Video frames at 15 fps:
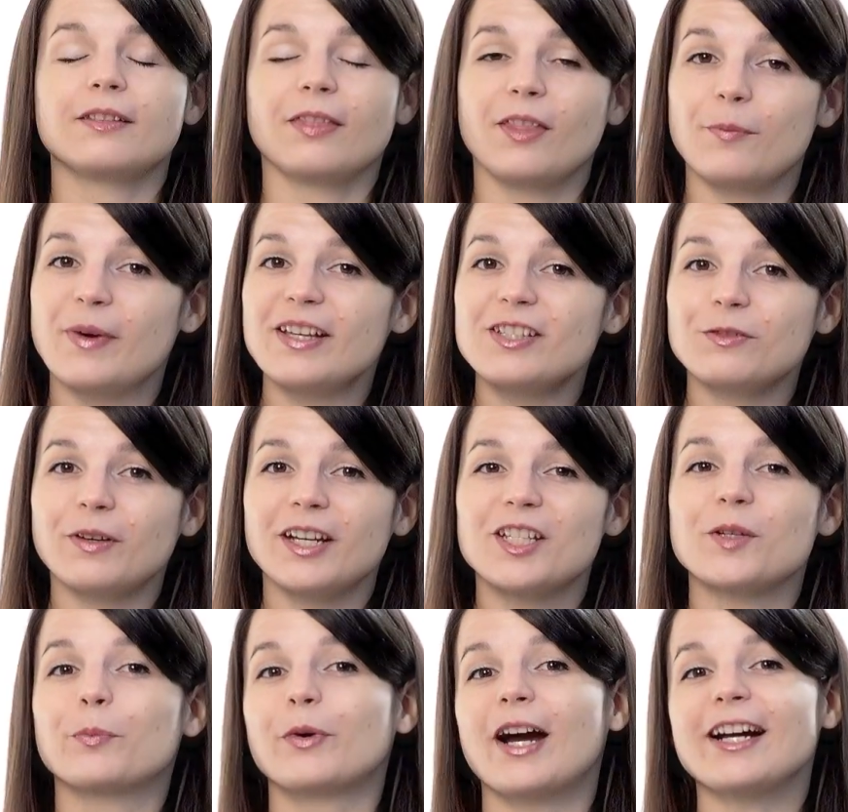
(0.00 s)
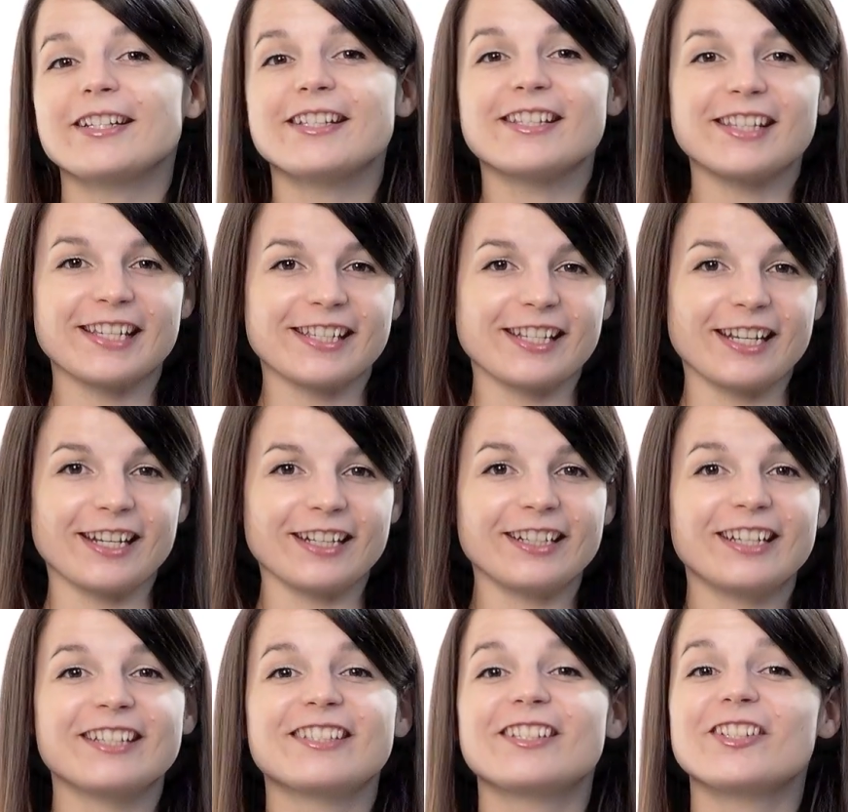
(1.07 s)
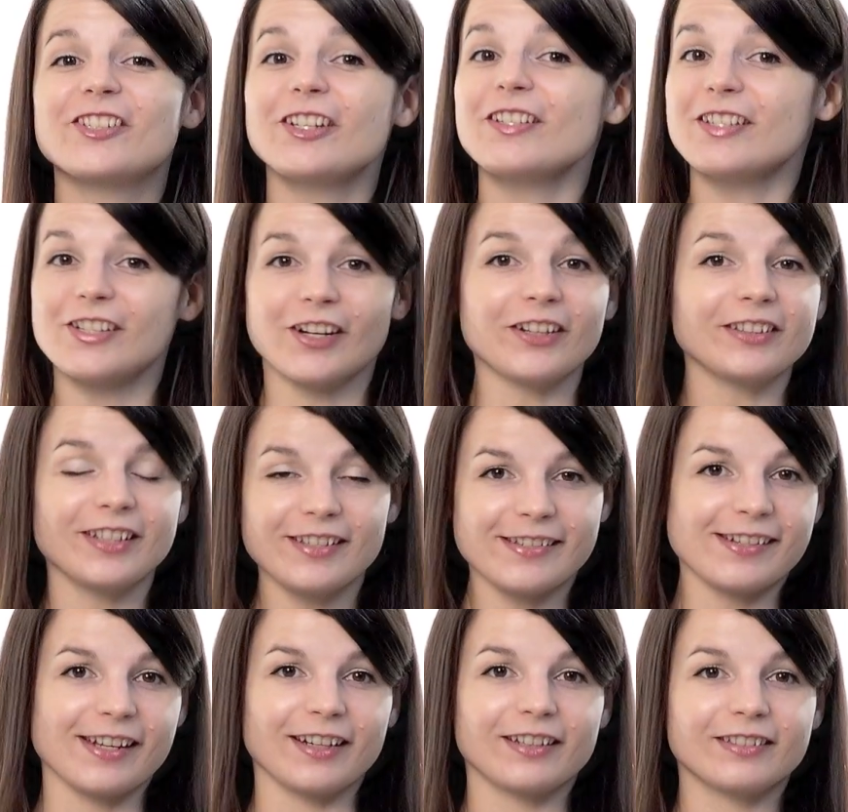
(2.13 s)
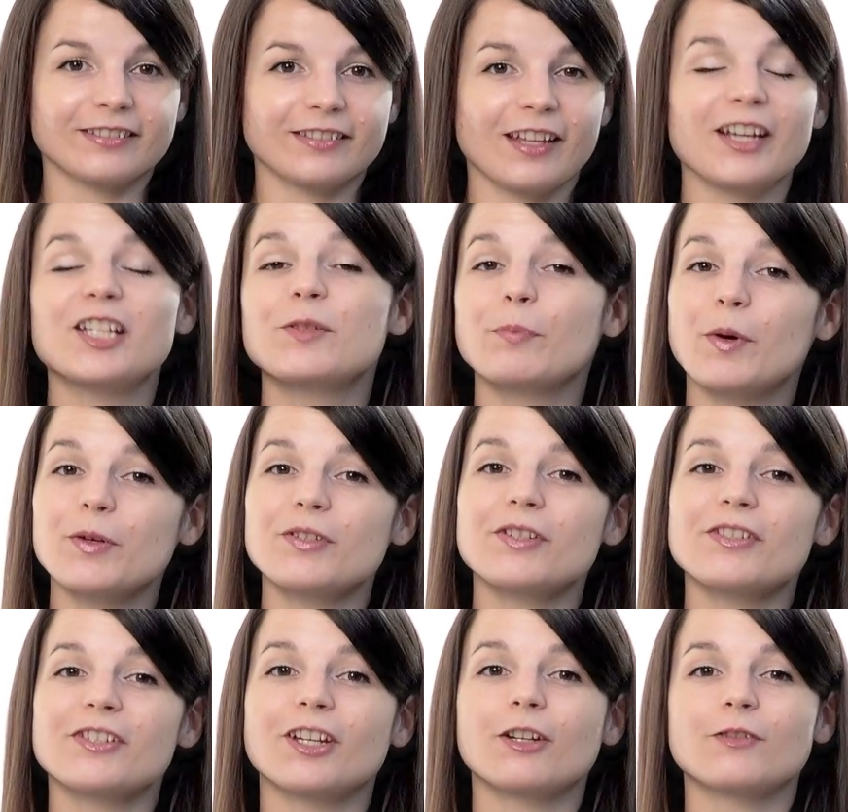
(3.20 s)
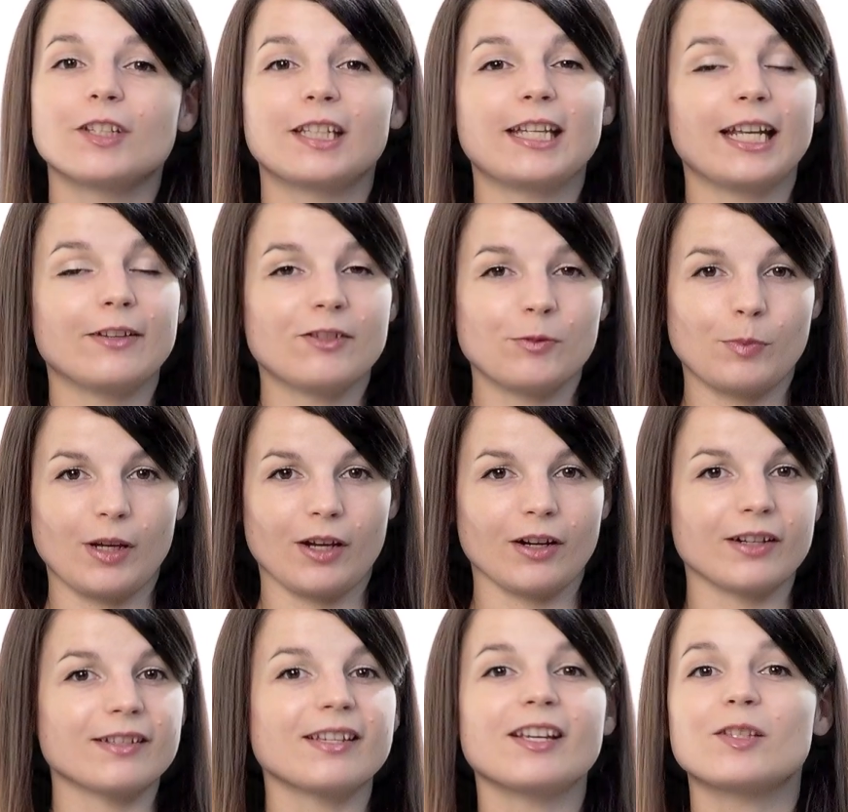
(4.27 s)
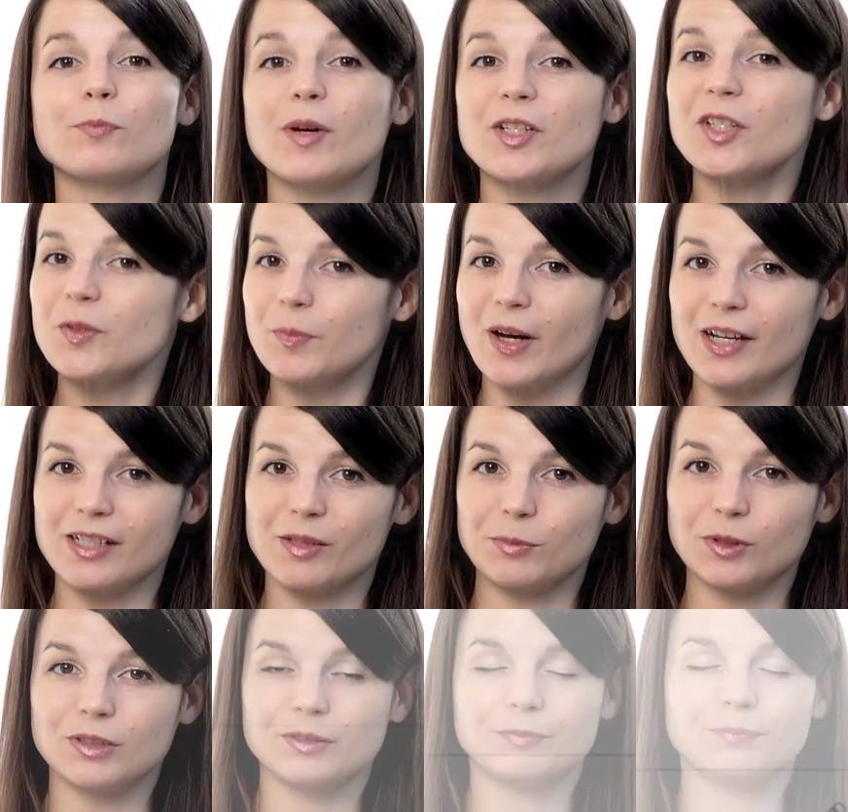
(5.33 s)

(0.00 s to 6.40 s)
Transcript: The best way to practice listening is to just start listening. Expose yourself to native speakers as much as possible.